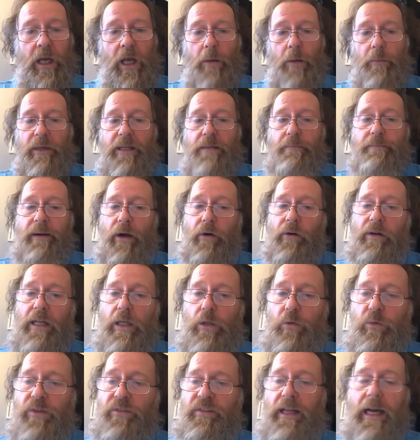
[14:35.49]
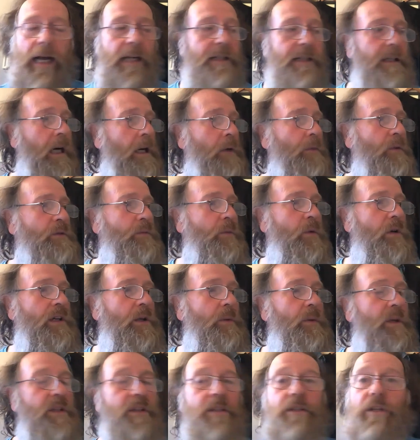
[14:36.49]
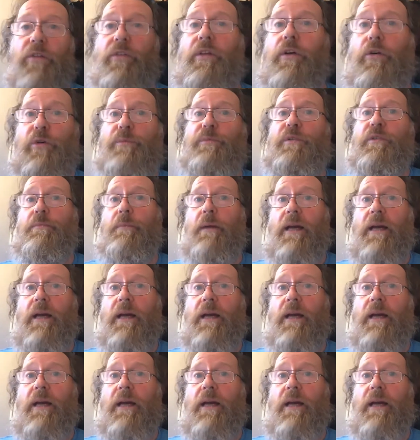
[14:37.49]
But in parallel with that, I was working with another group of